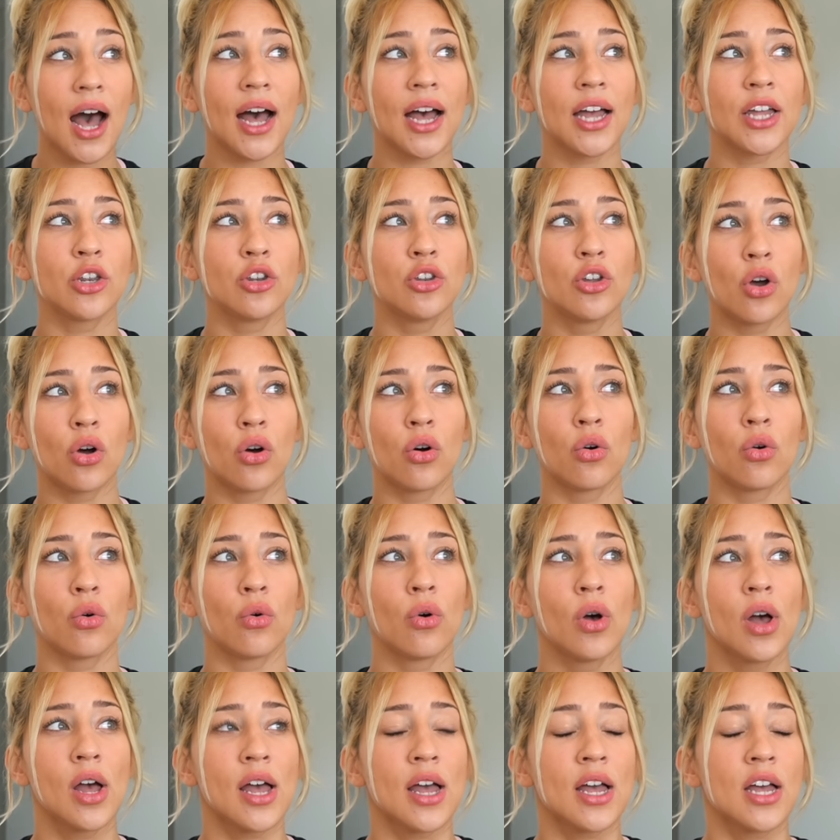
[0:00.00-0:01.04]
I
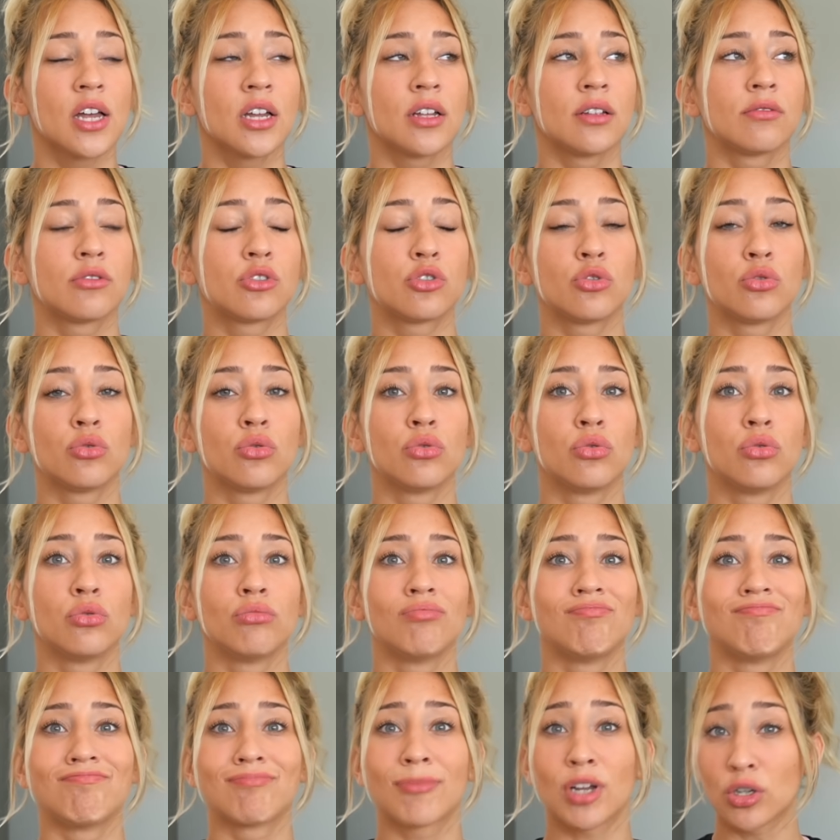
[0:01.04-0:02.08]
know
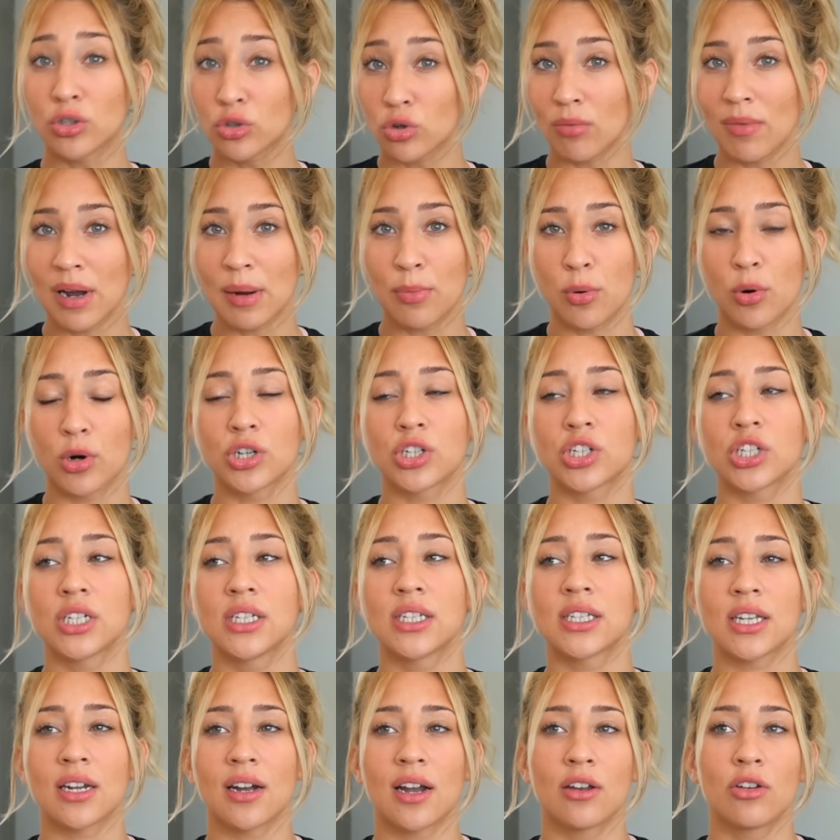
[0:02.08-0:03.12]
to control my
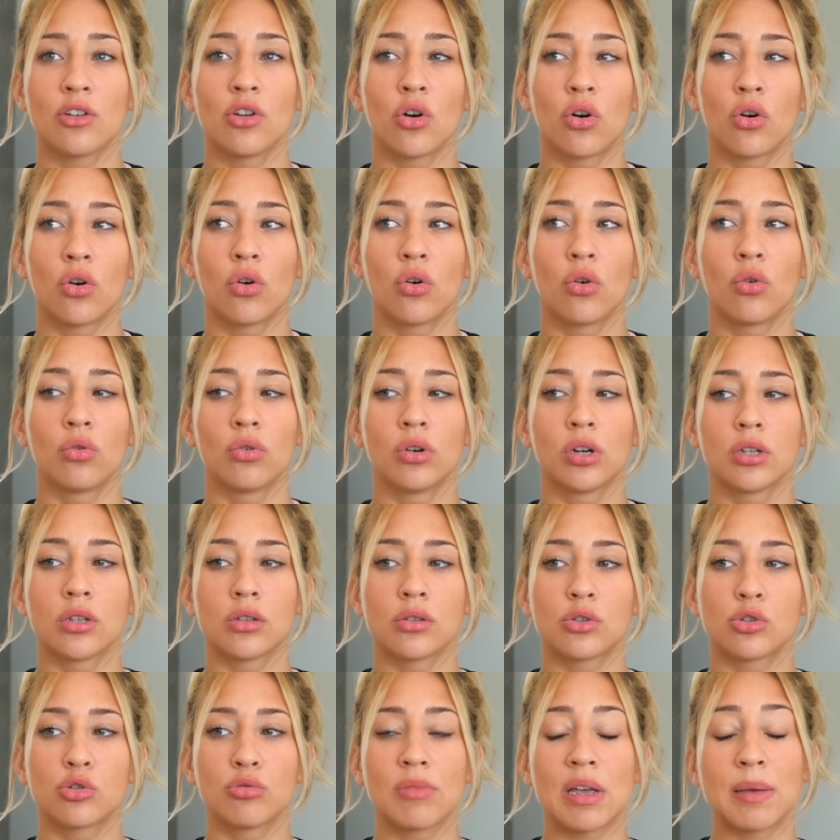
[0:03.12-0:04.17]
portions, and I know
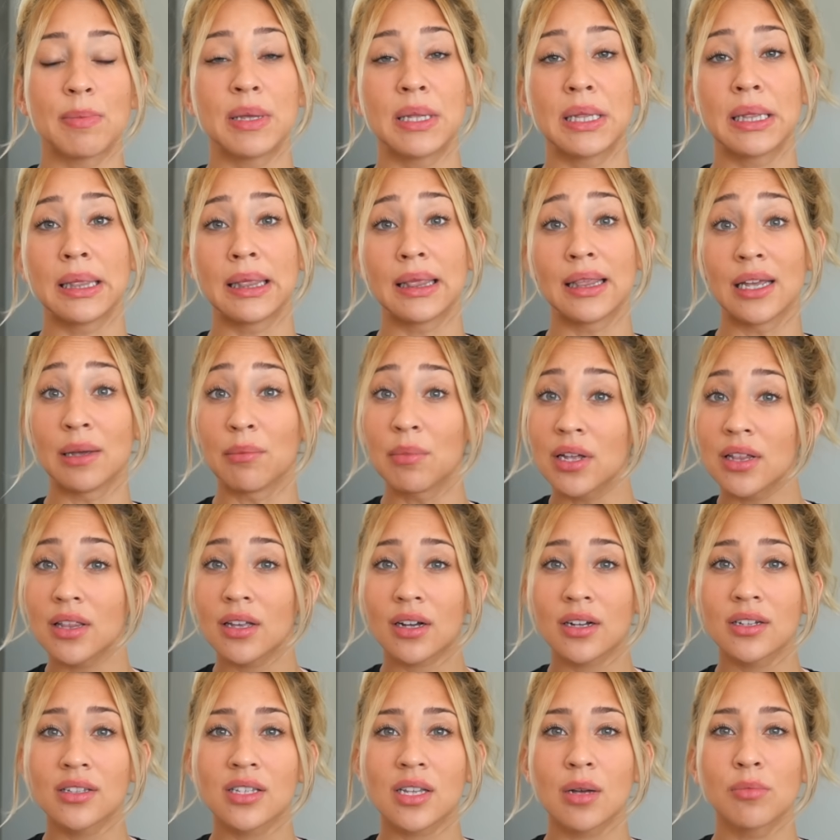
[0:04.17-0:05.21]
to maybe limit the
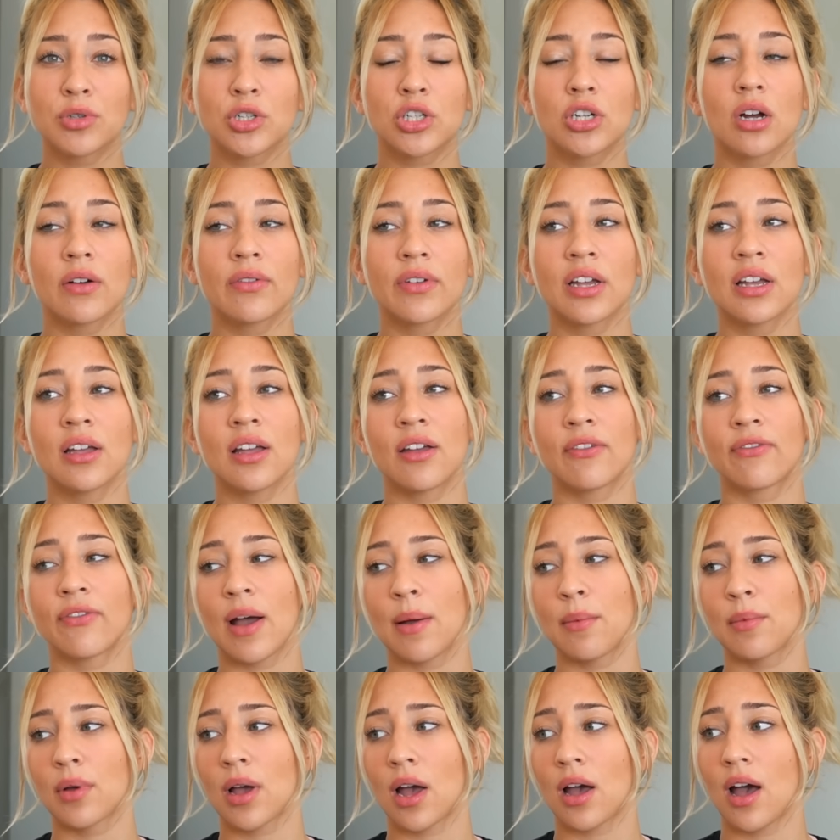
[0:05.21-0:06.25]
consumption of it if
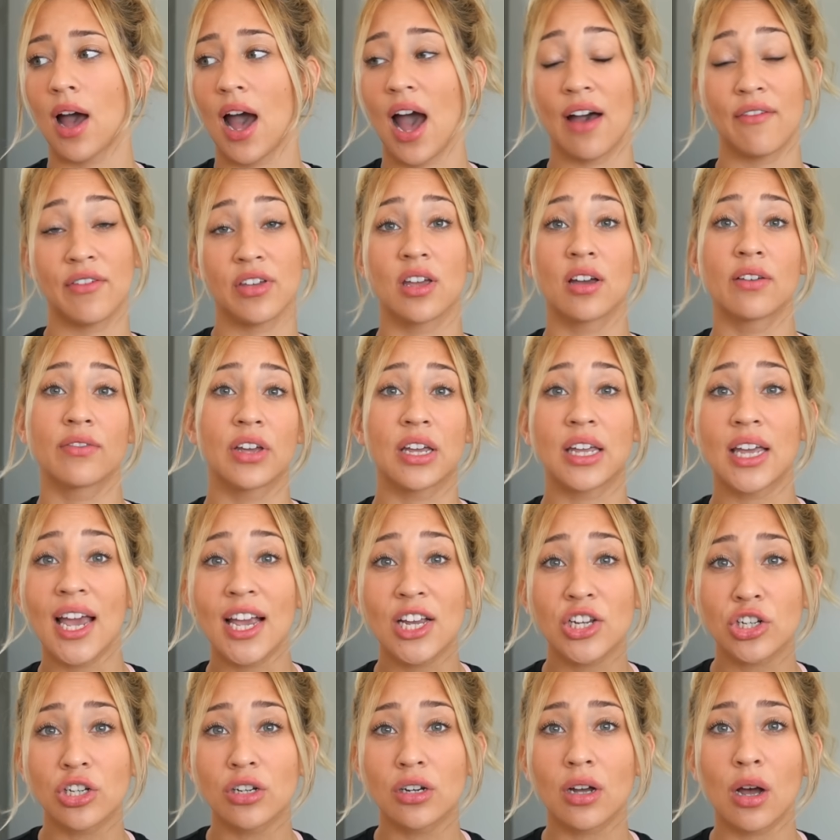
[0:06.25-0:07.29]
I'm having a
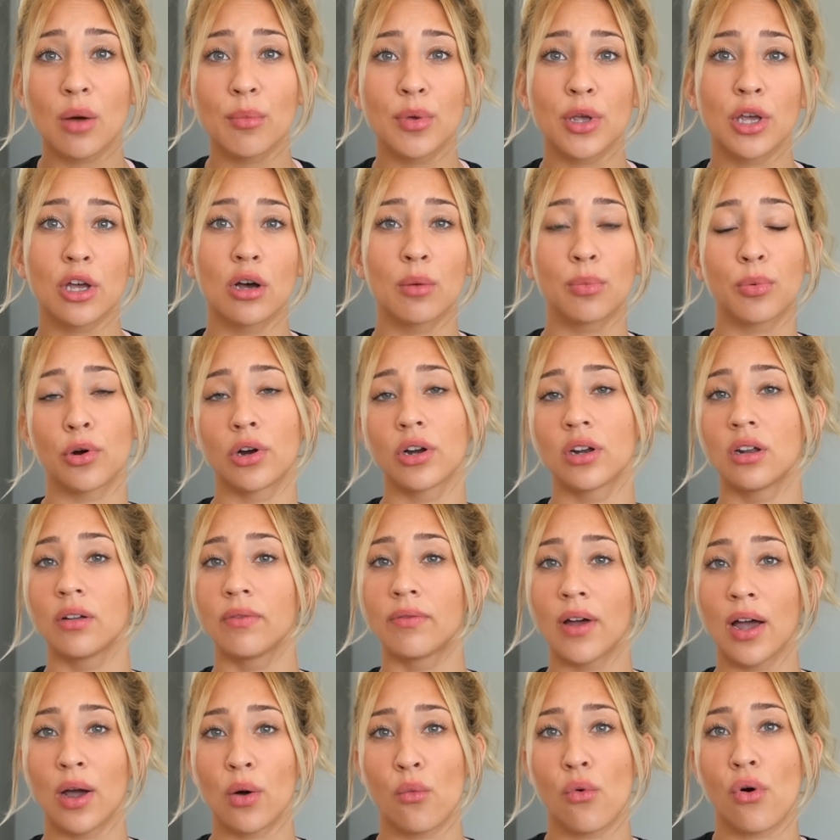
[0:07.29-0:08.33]
vacation coming up or an
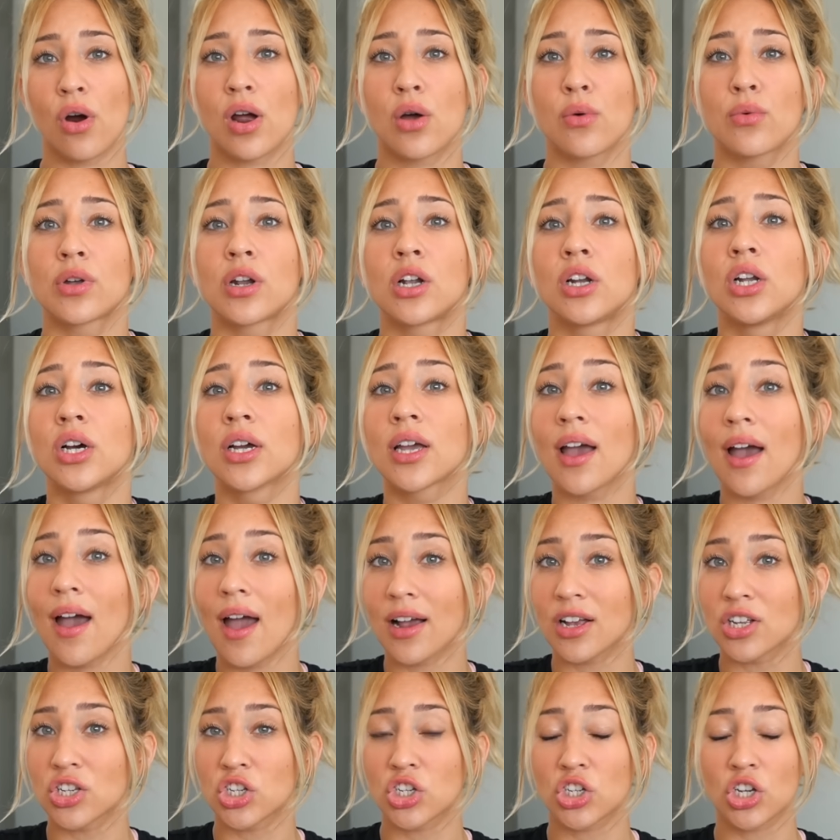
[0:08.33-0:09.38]
event where I want to look
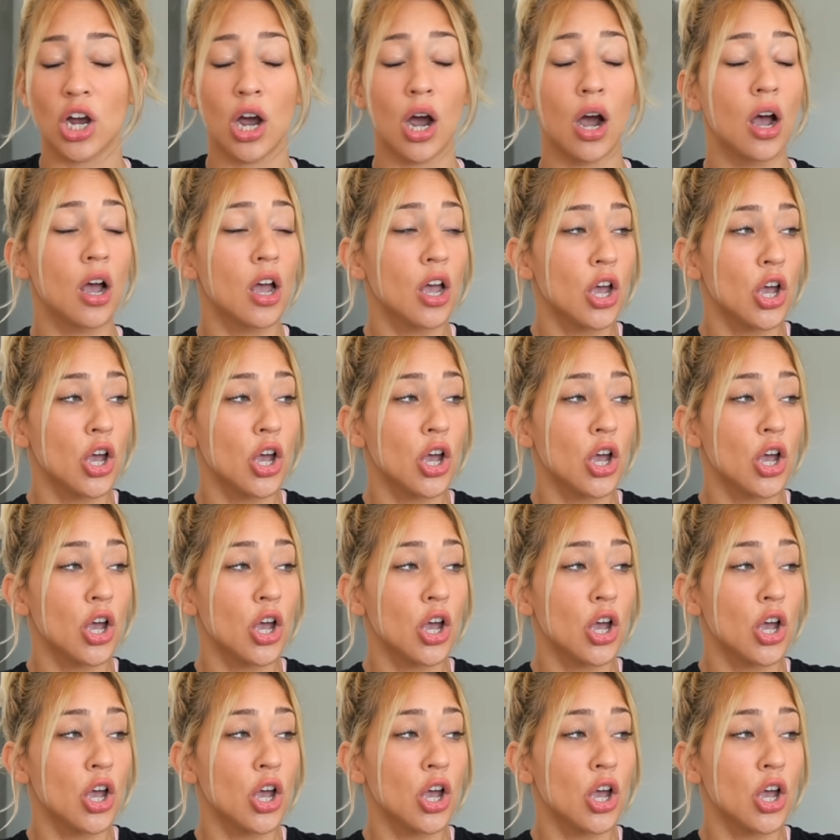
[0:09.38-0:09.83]
extra,